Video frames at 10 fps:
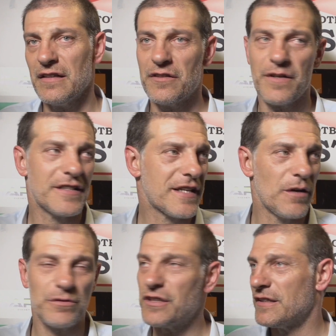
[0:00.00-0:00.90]
great
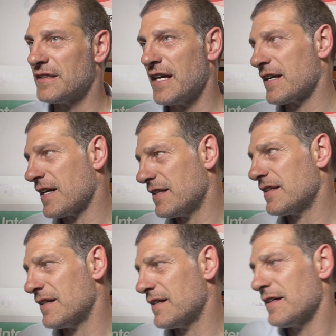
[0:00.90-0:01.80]
counter-attack,
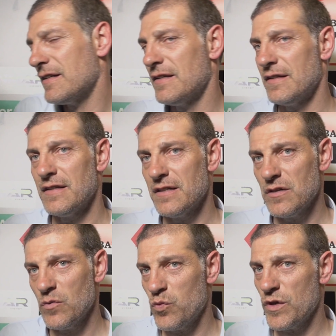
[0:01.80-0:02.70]

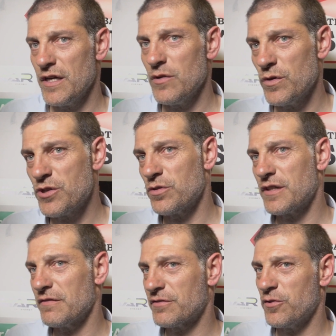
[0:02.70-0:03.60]
and we should
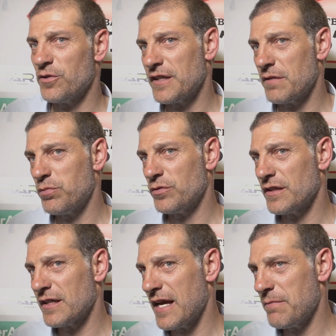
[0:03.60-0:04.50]
have scored and put
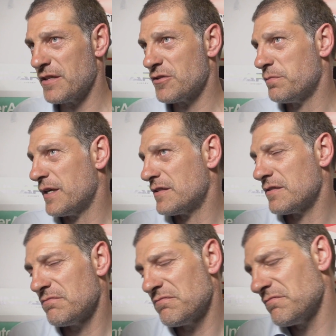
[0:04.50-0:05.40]
the game into bed.
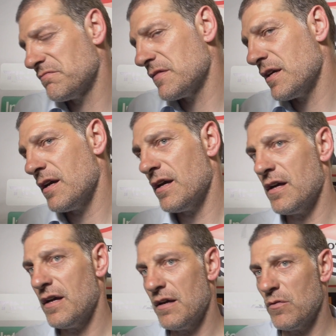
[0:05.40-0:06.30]

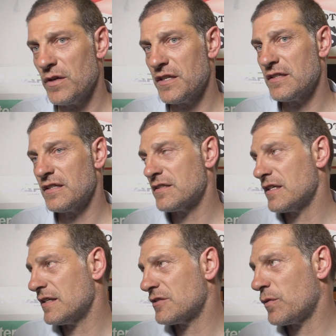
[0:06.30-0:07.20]
We didn't,
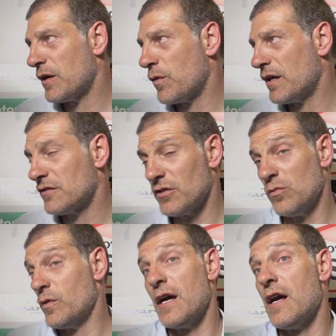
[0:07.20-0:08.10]
and it's 1-1. So
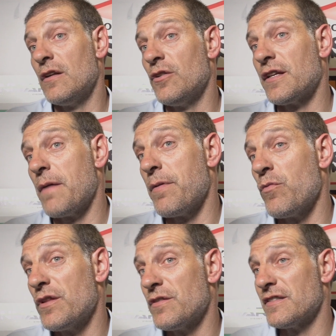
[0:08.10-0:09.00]
we are not happy
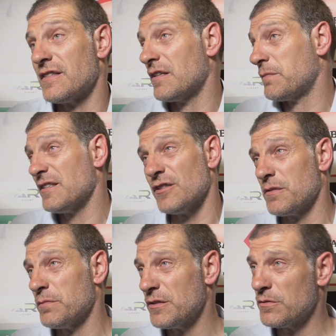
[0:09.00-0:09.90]
with the result, but it's not
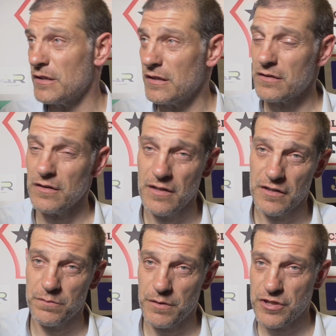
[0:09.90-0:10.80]
a bad result,
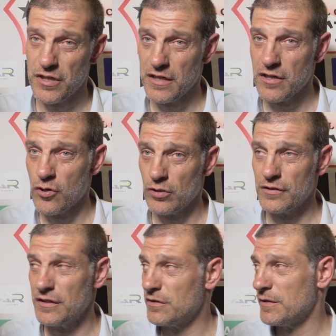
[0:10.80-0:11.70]
especially
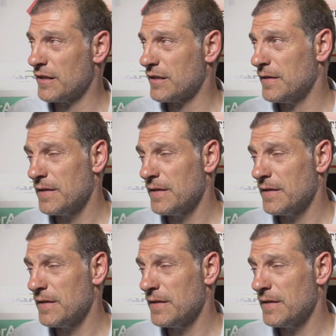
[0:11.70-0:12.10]
considering